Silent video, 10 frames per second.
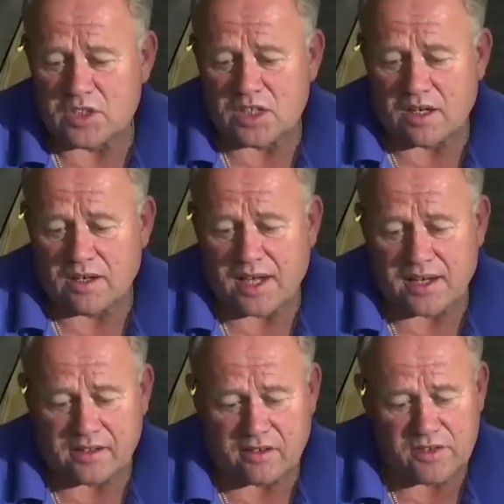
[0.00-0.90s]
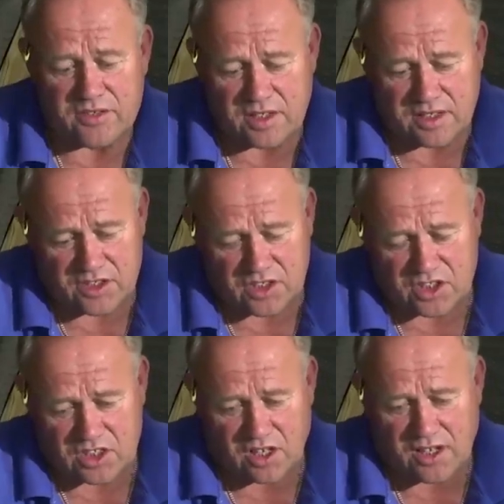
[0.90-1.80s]
tongue and groove, so they just
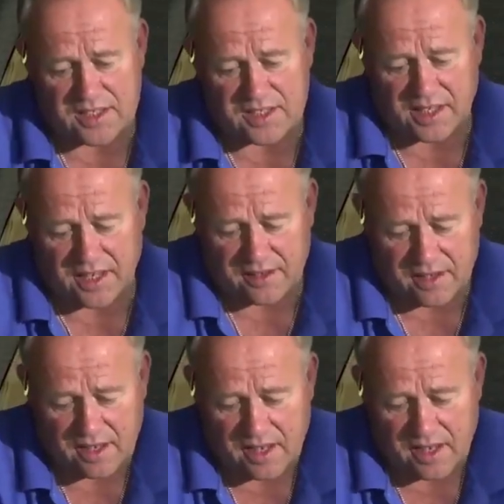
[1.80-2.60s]
slide together,